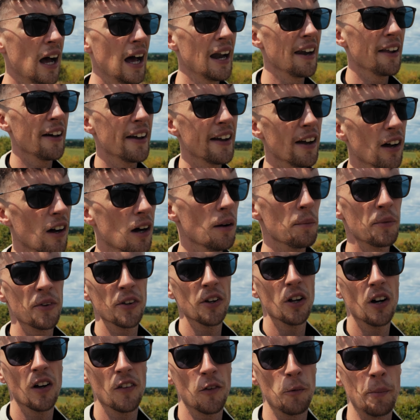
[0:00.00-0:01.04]
and
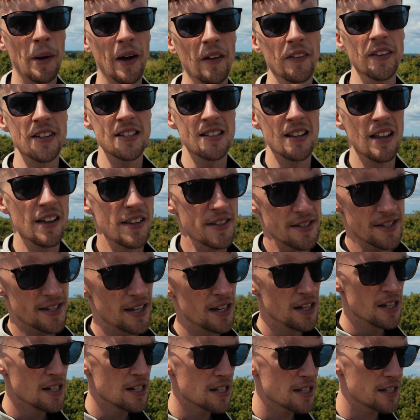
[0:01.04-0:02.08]
ahed about this
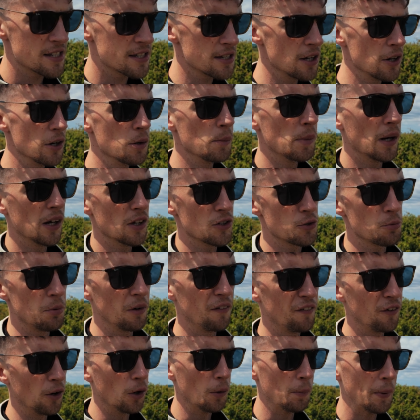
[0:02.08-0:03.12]
lens so much
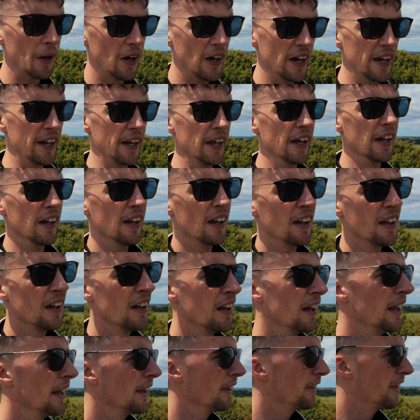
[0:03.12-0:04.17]
before buying it
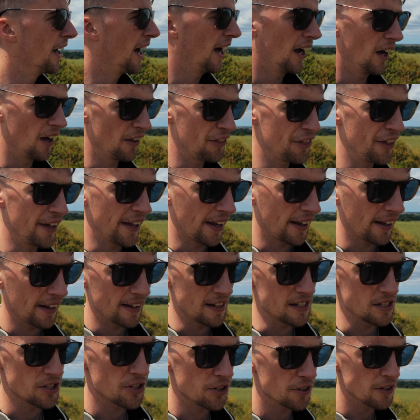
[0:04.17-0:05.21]
that I think
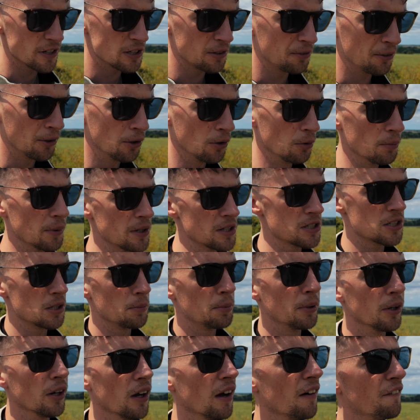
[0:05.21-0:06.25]
it's useful almost to
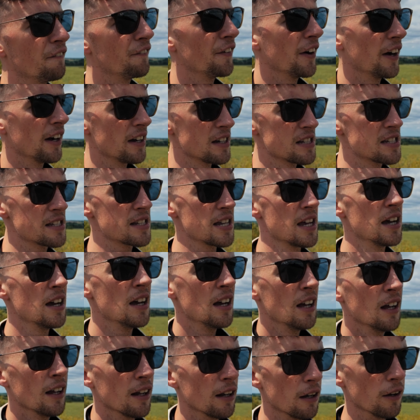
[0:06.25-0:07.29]
put a first
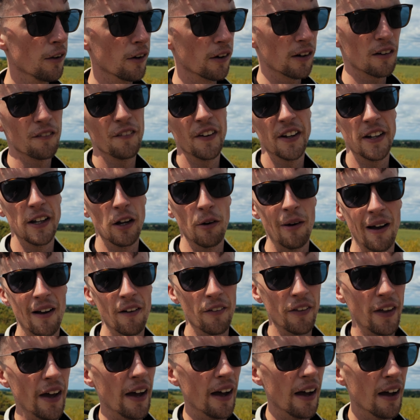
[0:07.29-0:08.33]
look video
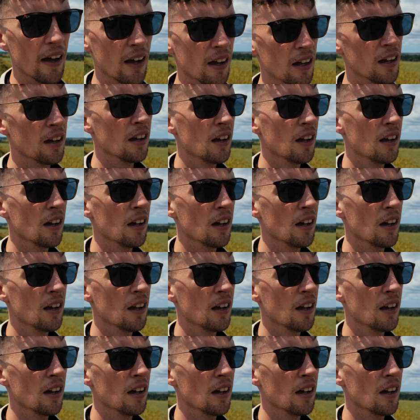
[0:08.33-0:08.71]
out there